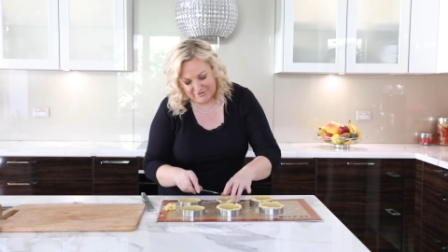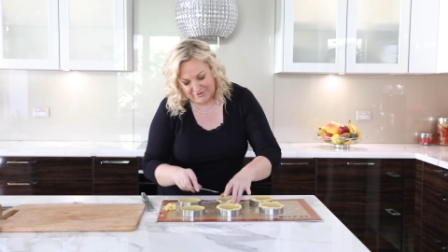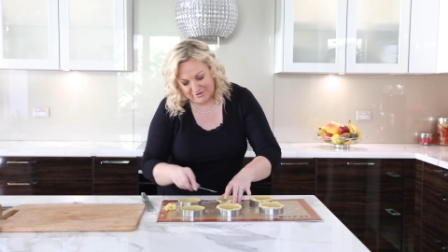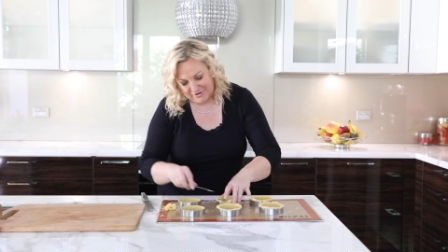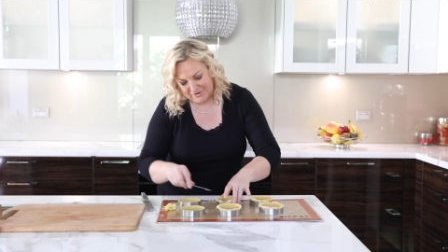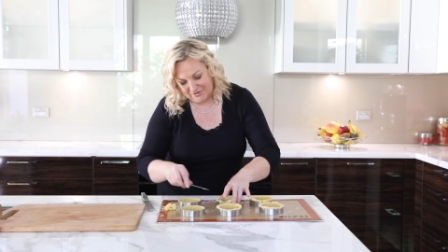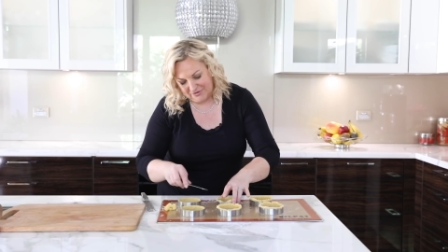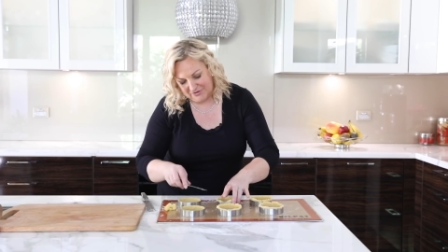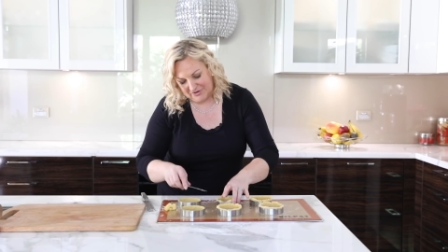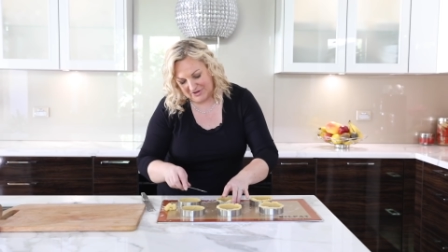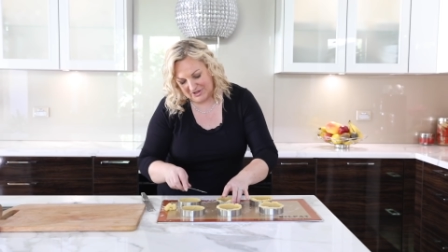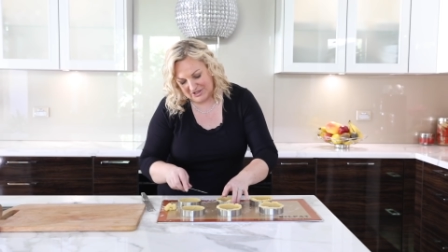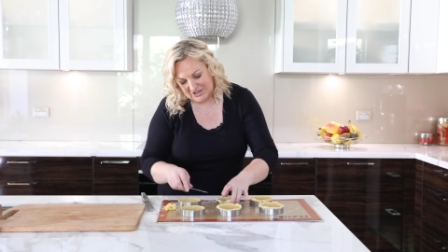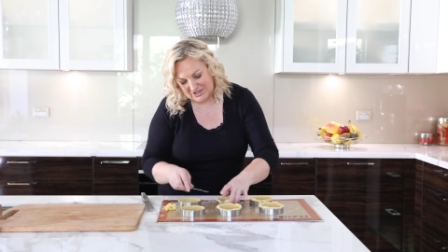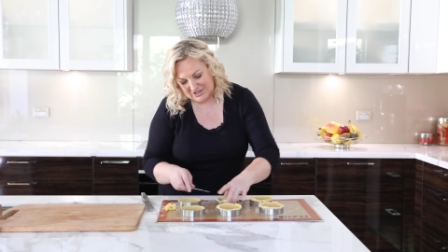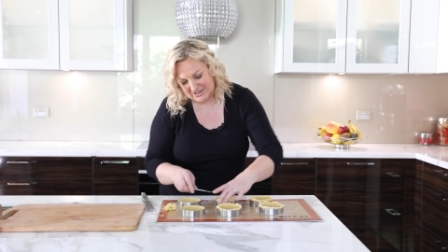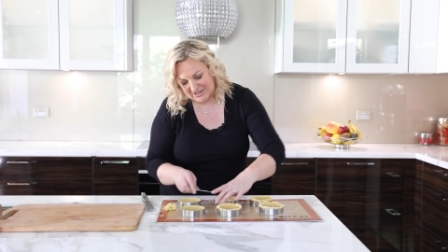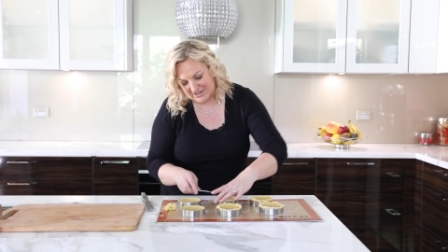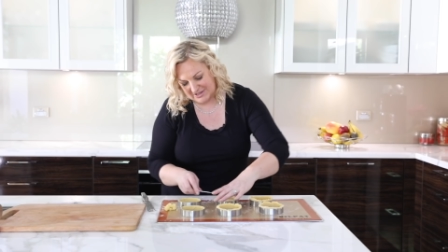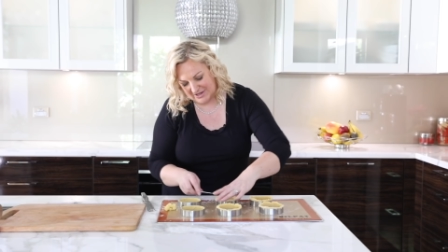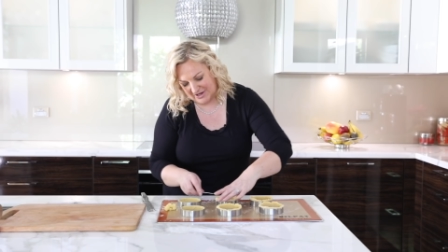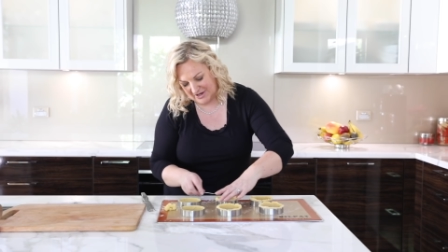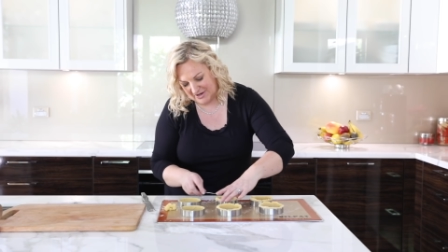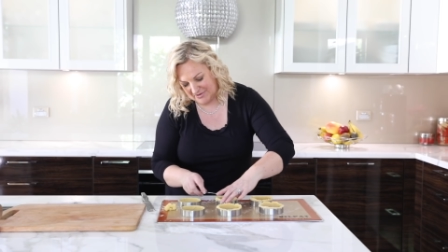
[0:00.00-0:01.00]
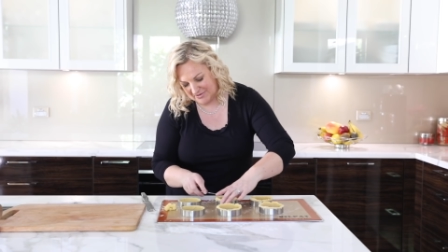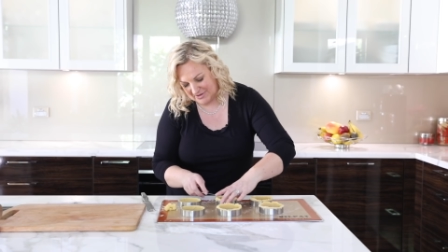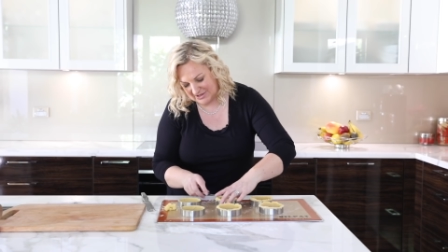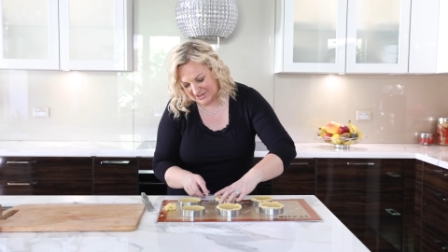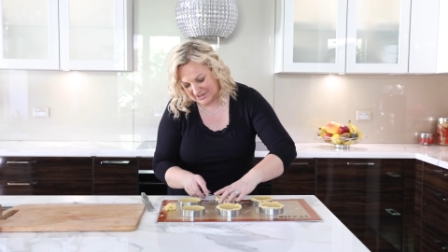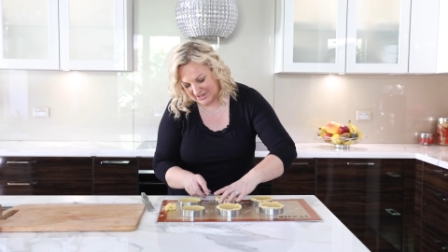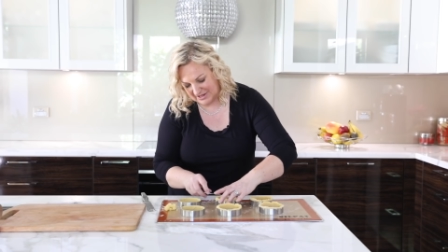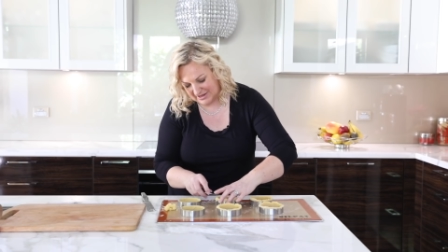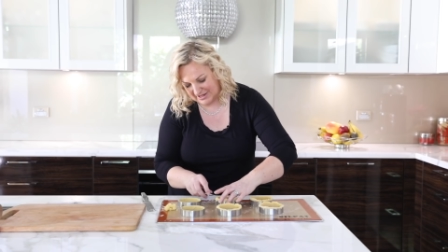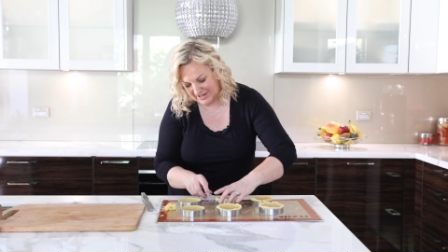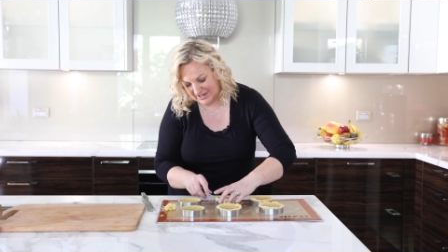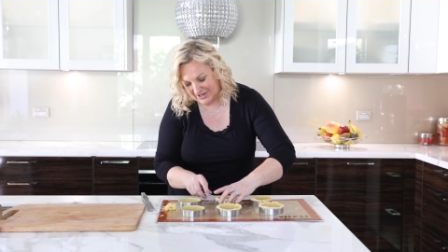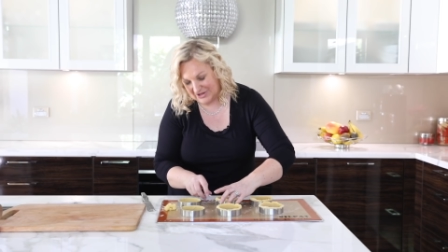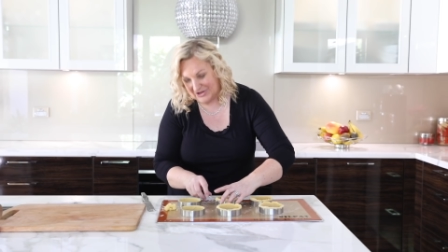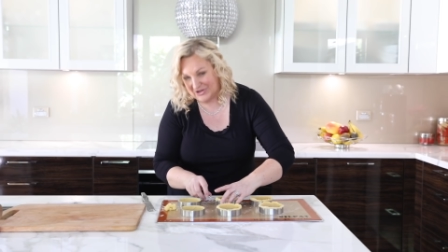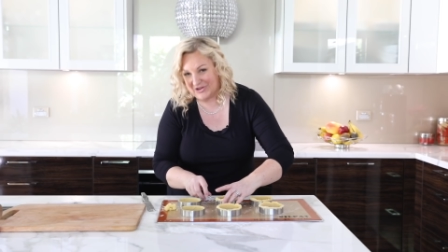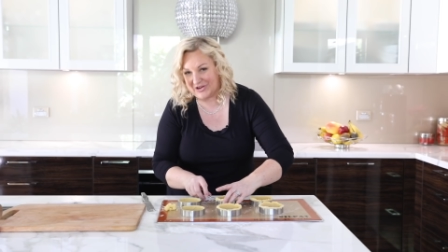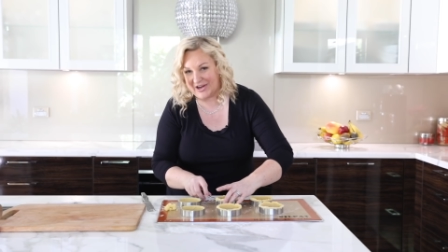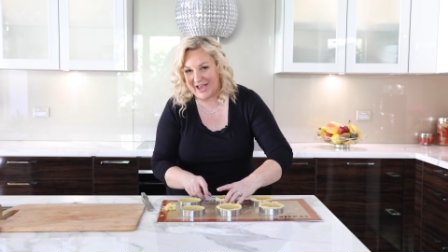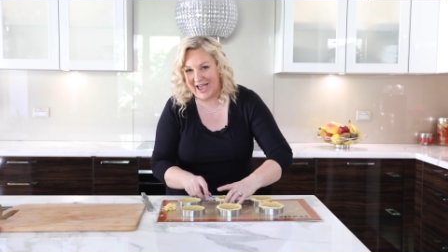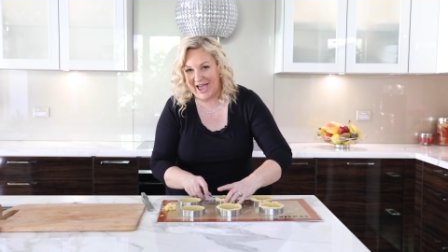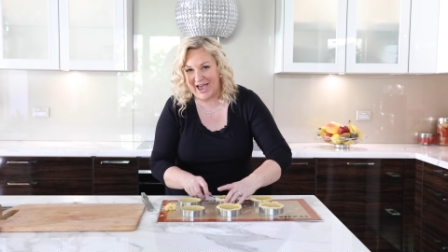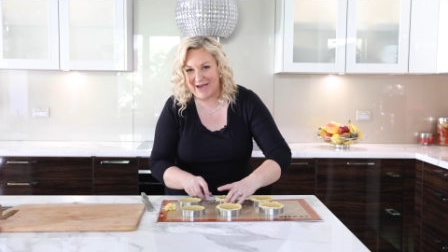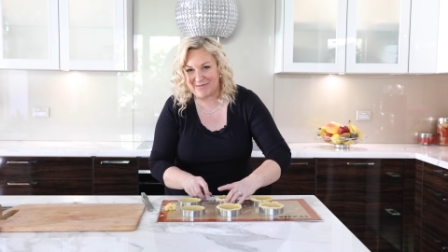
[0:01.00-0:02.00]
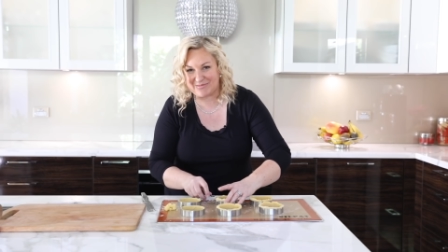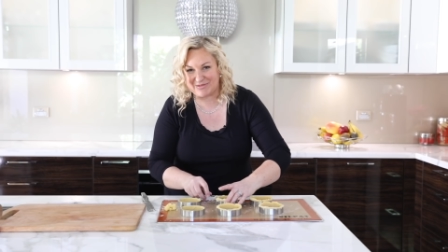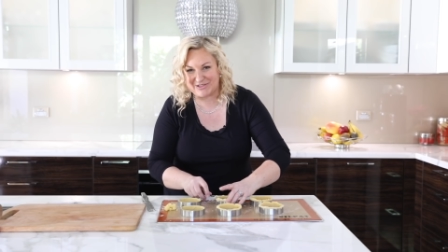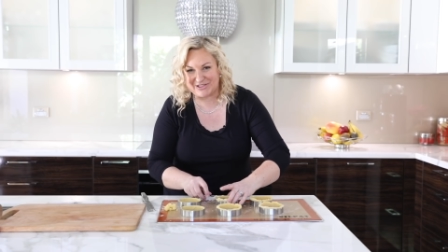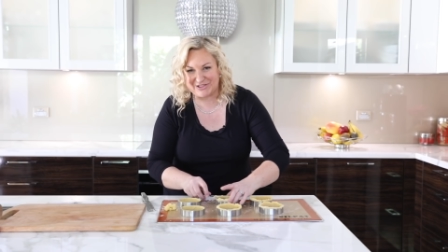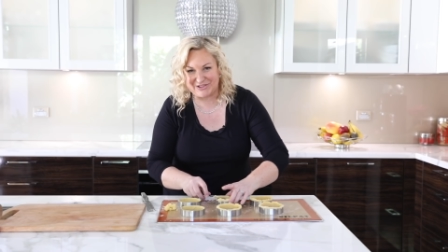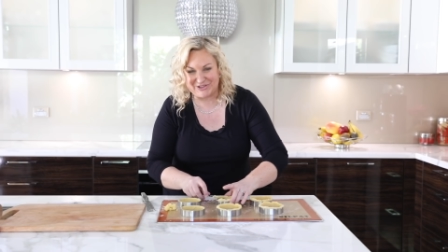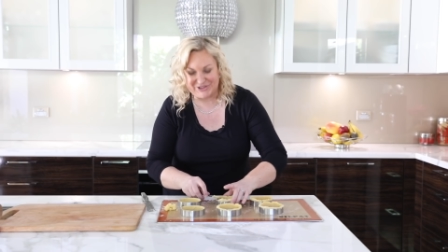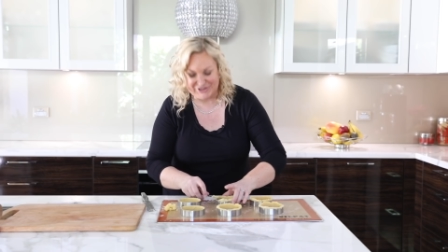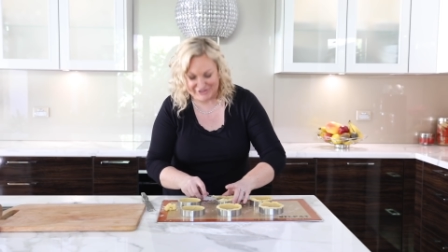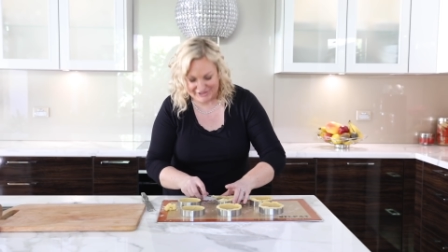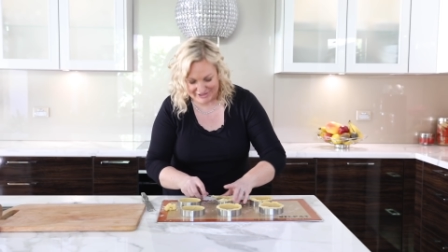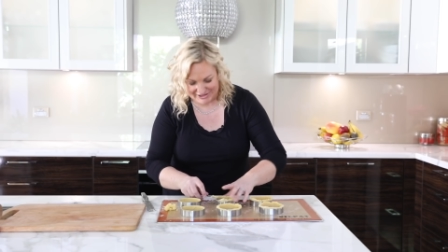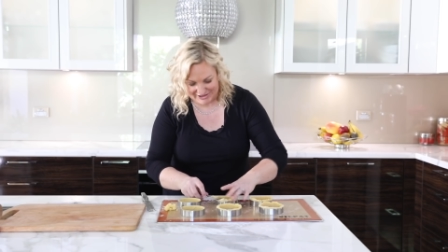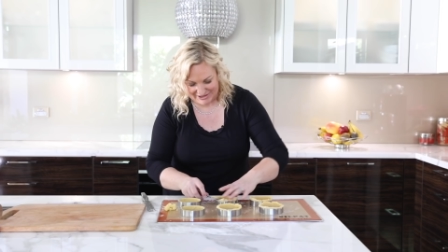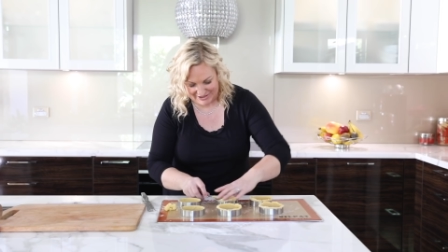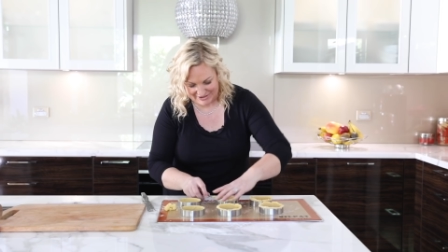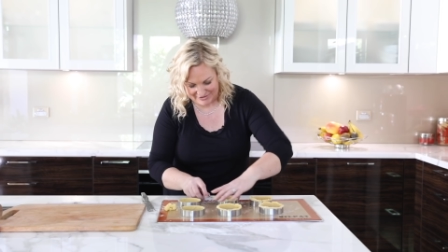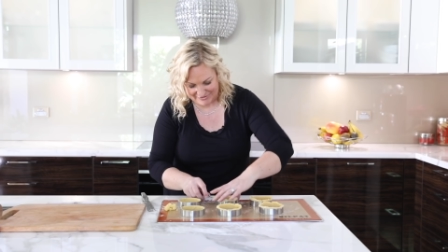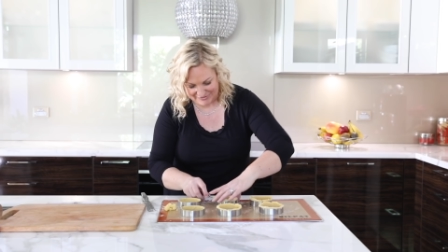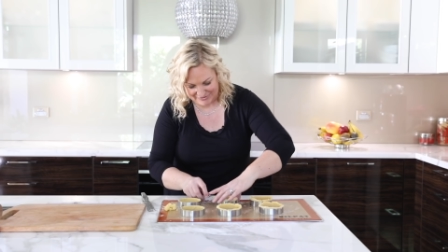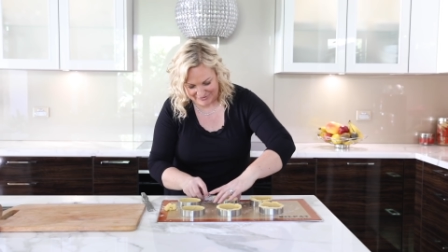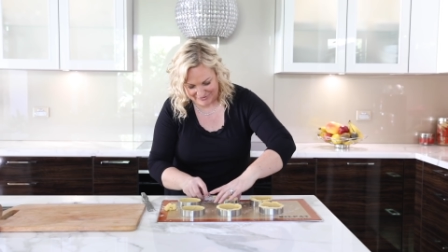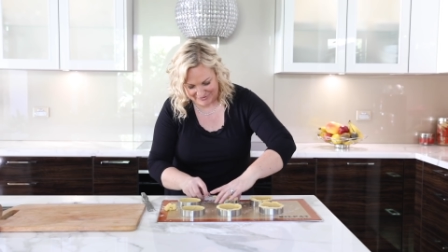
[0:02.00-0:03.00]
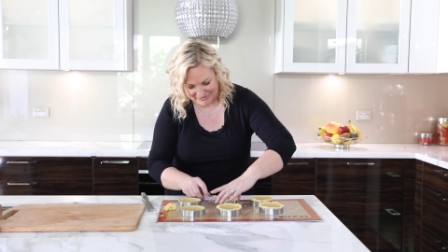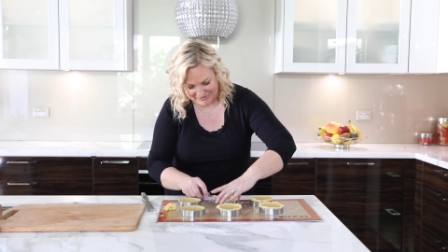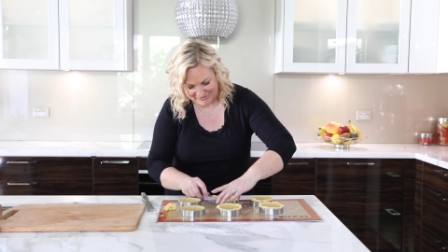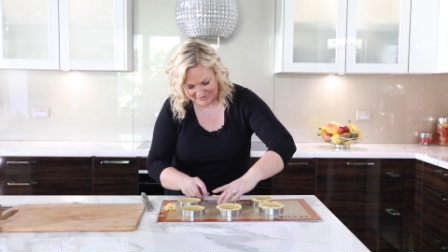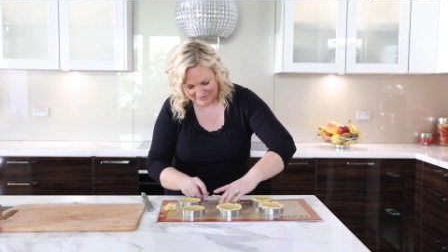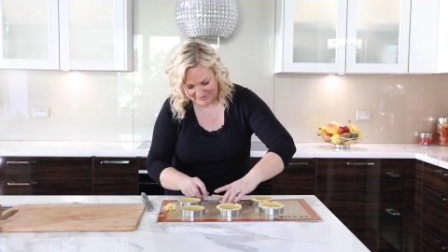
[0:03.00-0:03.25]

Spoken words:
for the finished design, which I think you're going to absolutely love.